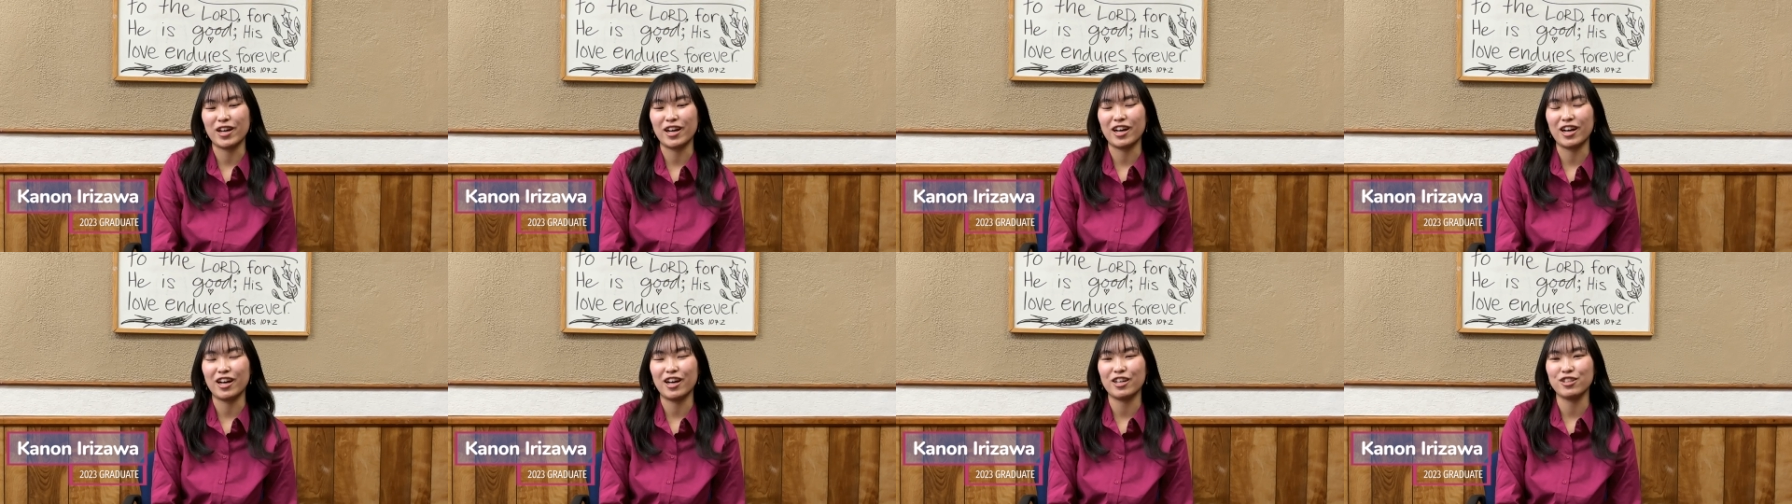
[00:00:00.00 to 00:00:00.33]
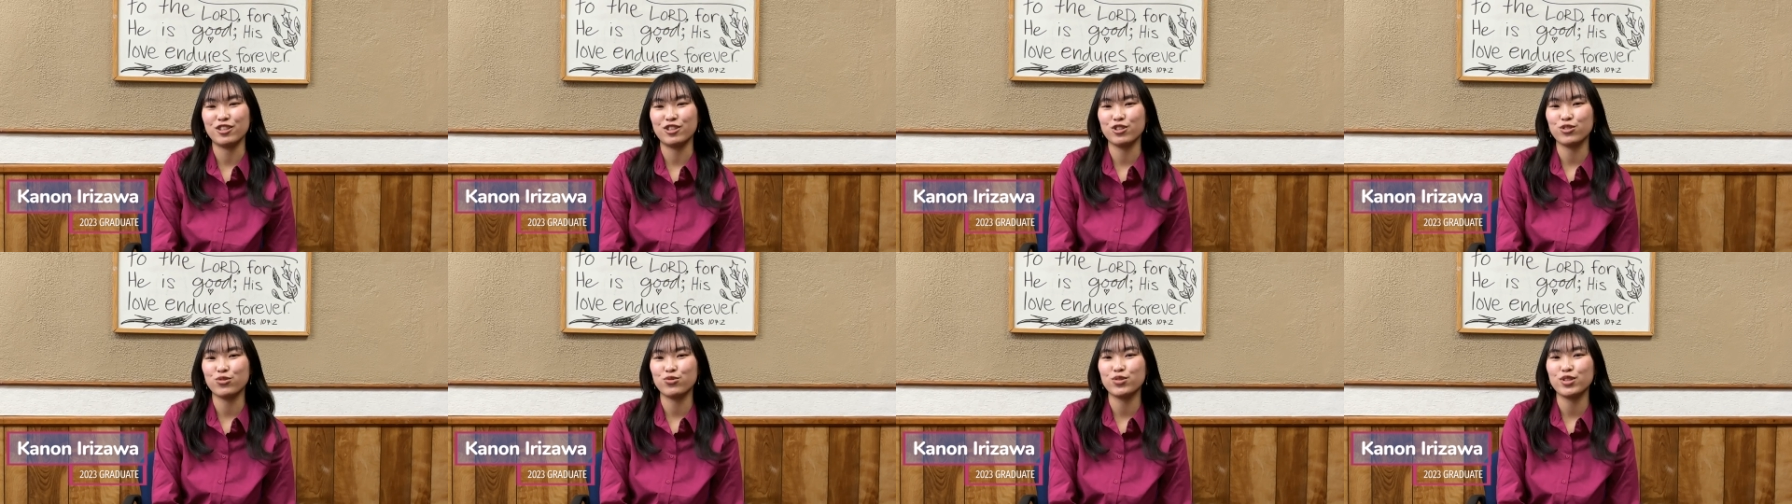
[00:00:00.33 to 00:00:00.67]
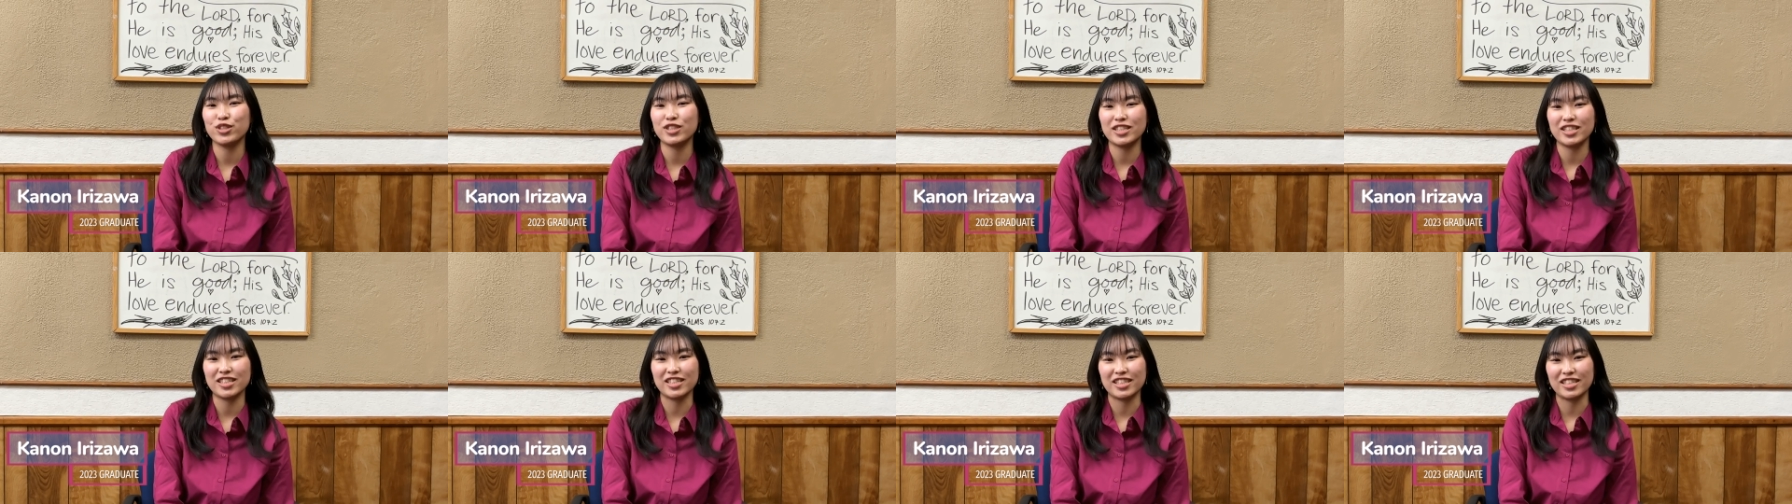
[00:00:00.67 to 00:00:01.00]
I just
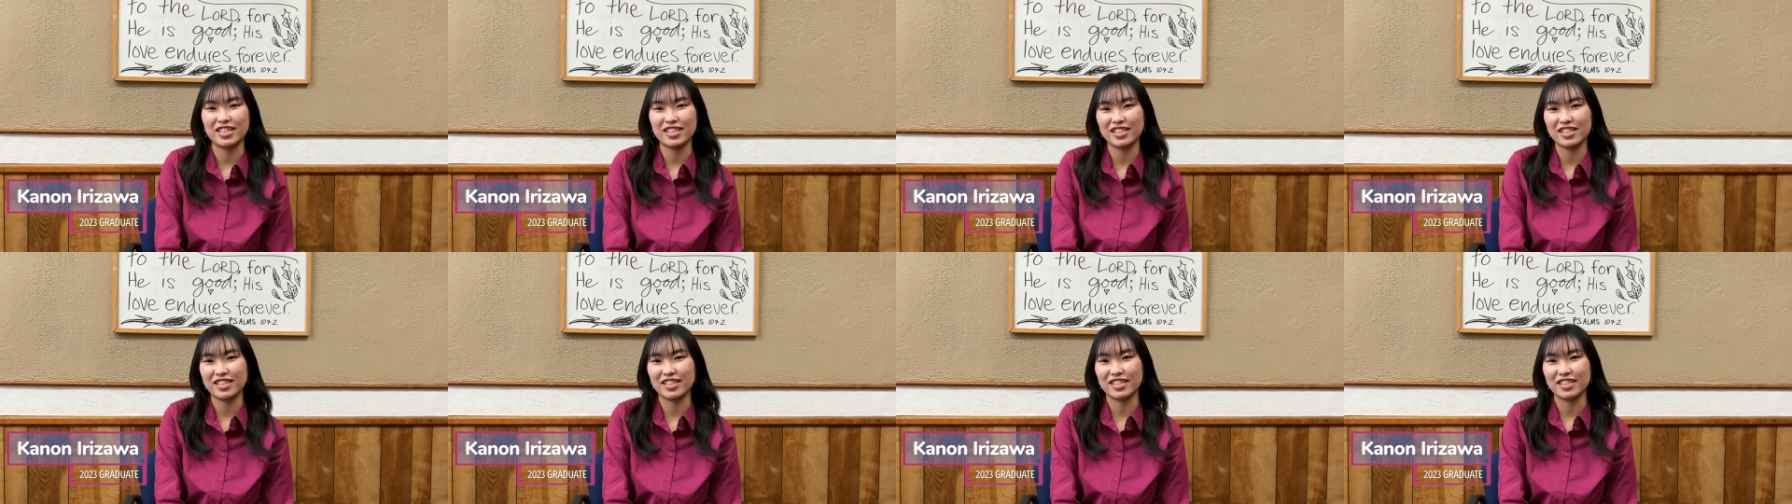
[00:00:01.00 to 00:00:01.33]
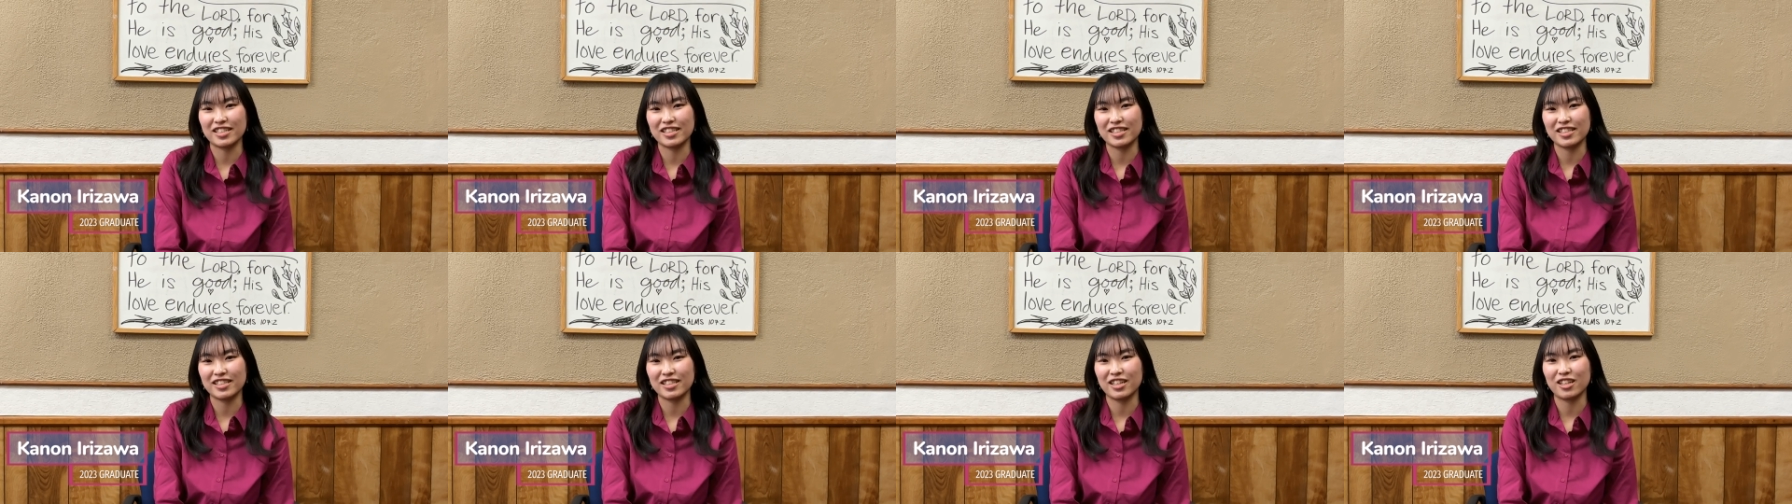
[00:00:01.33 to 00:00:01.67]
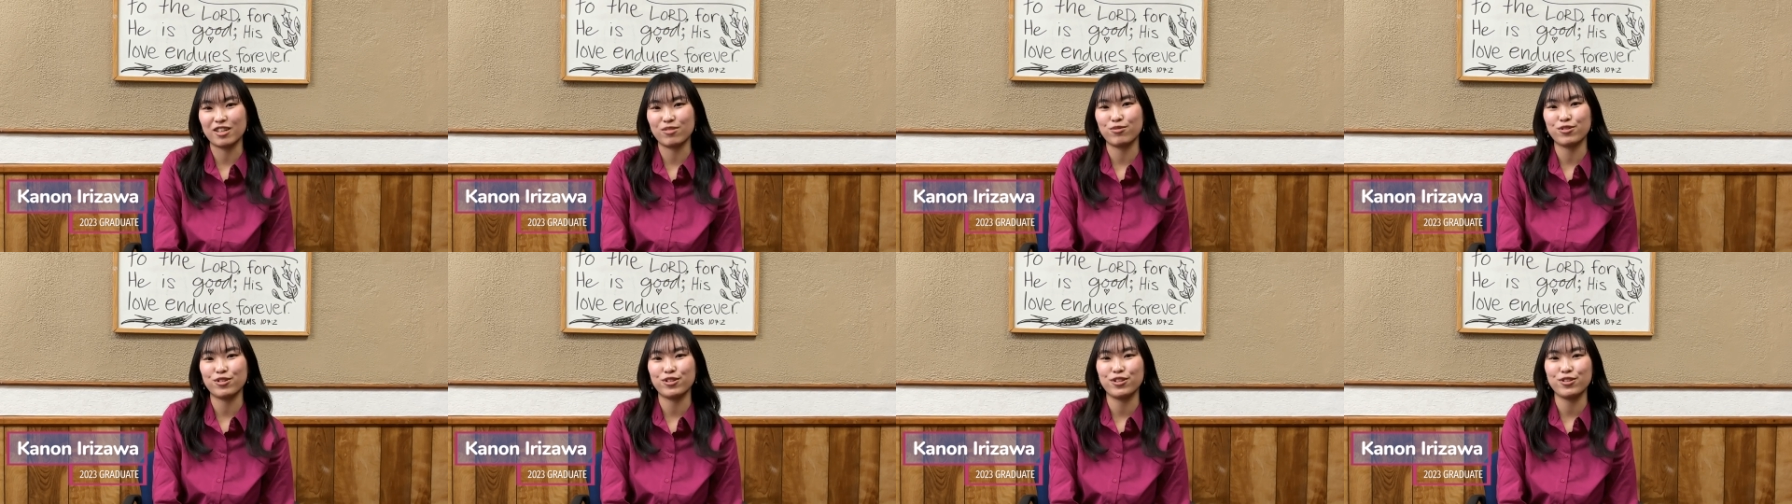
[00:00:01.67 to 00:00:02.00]
want to say that
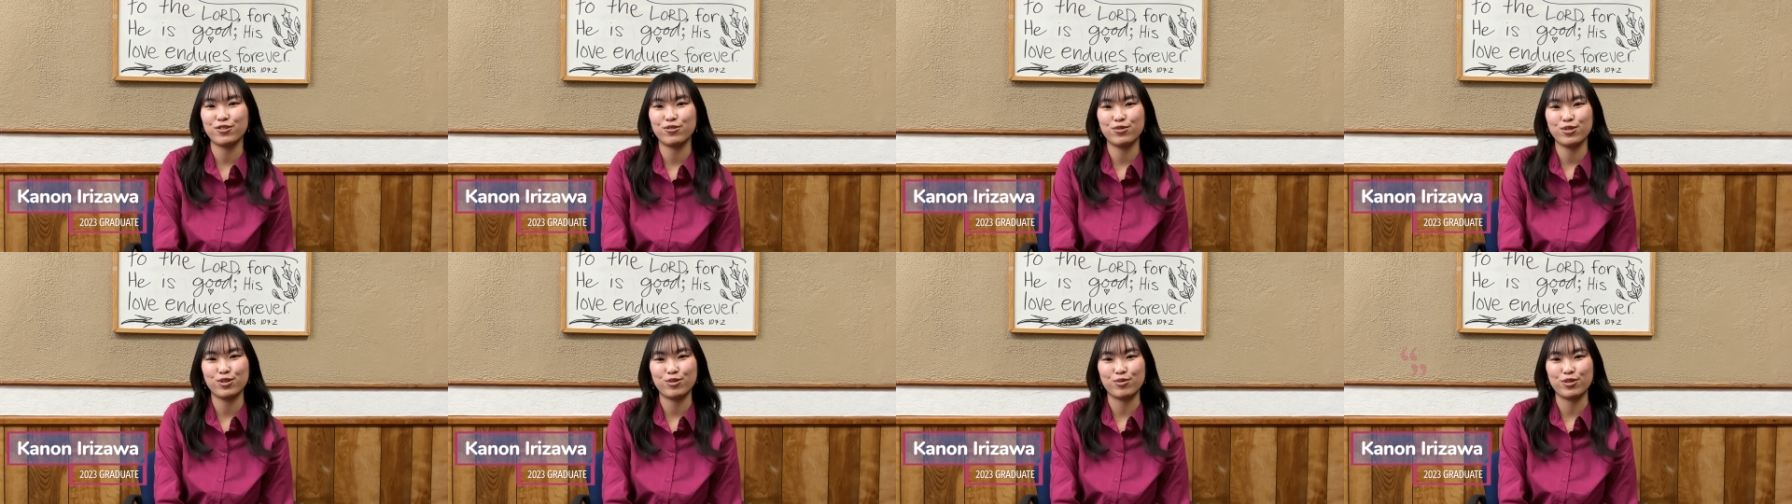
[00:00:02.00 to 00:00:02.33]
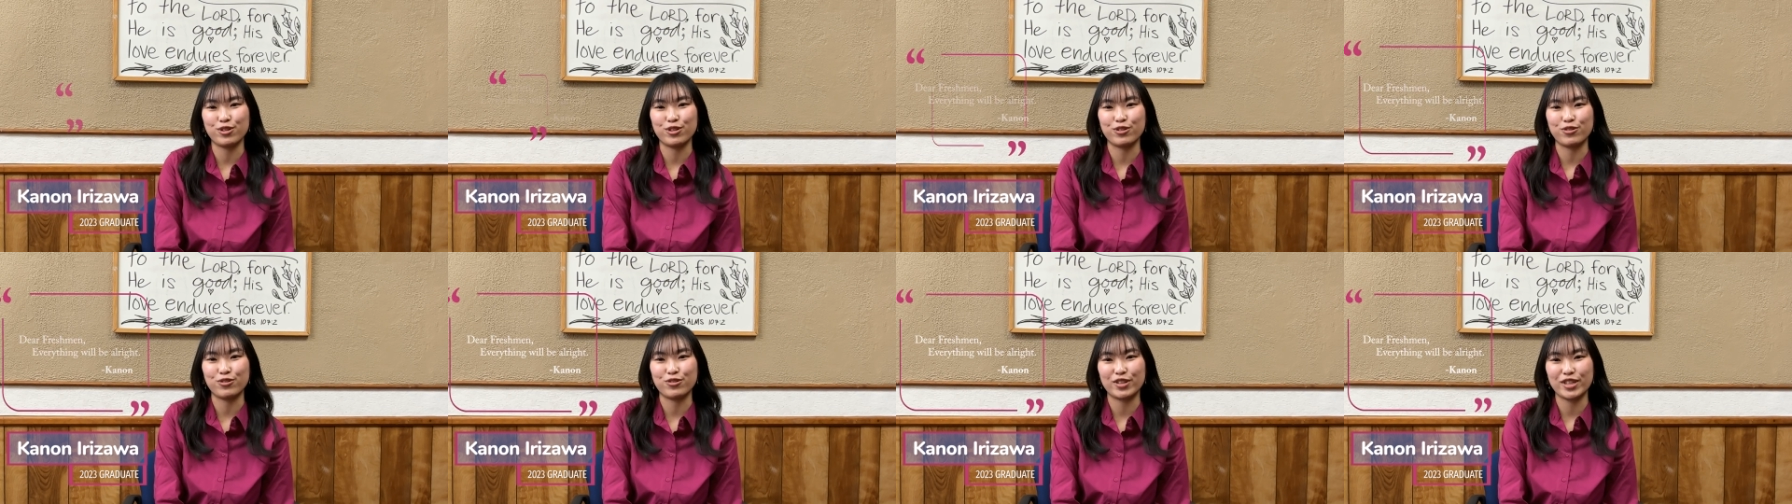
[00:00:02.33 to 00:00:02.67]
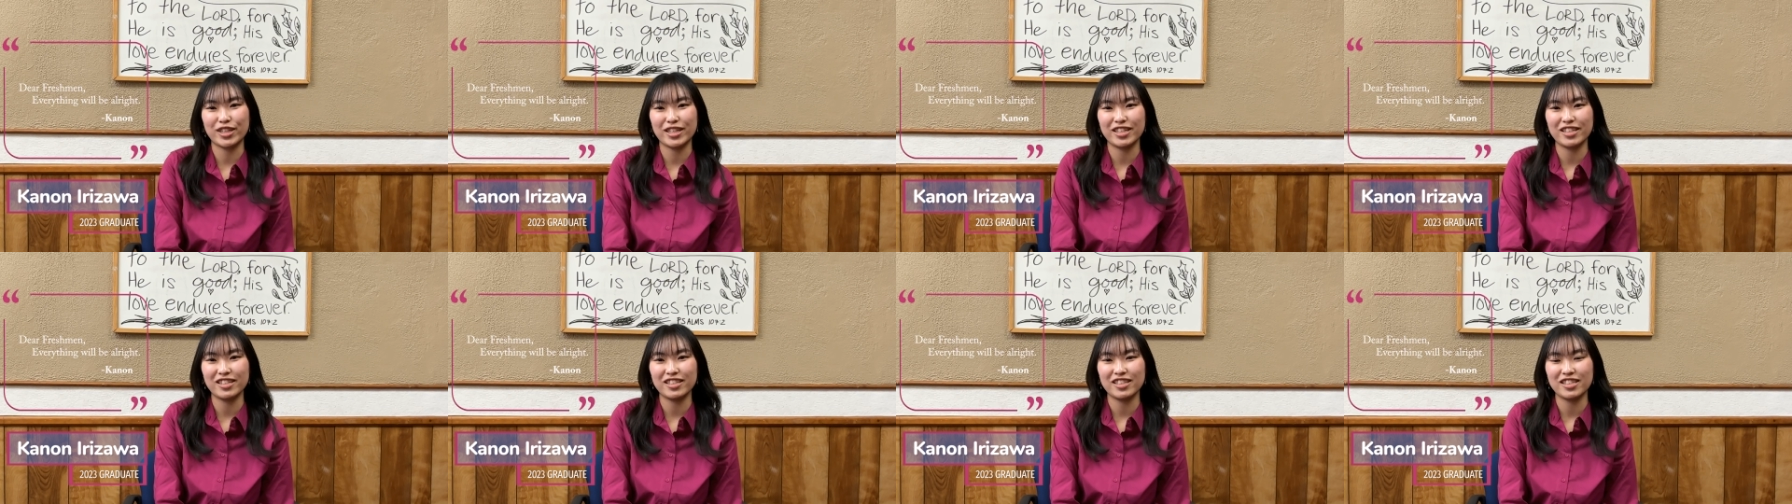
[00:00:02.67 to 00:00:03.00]
everything will be
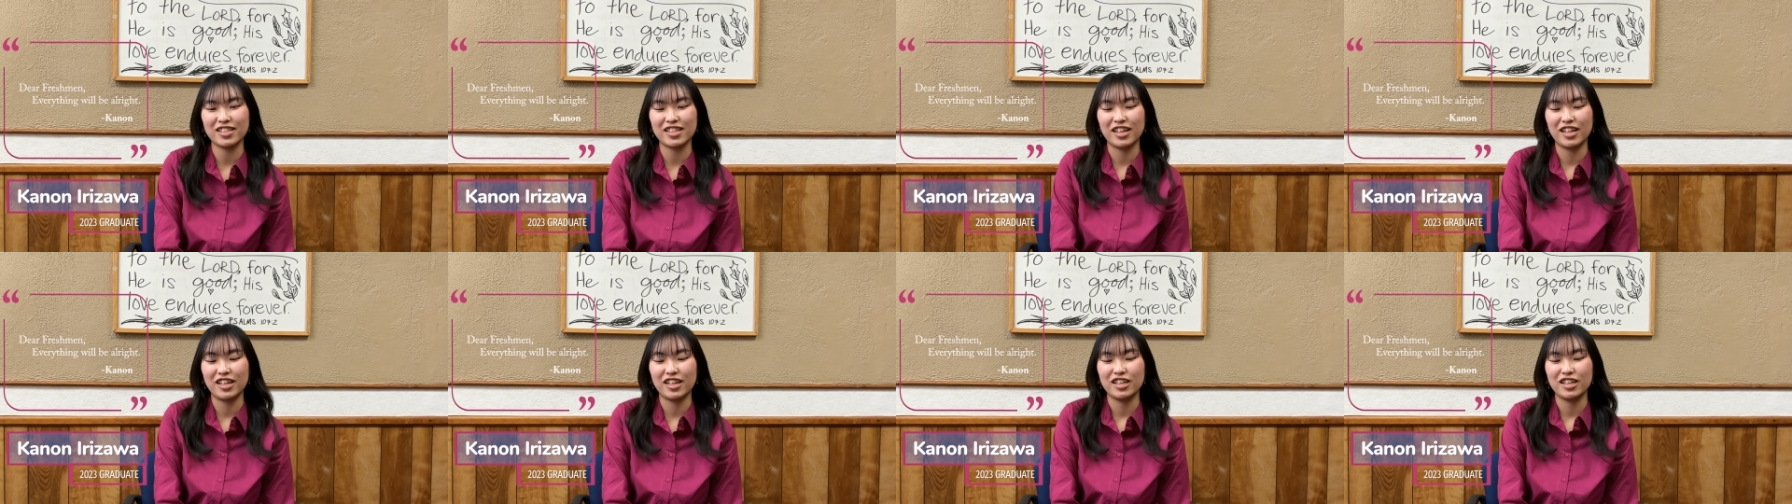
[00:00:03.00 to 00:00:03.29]
alright.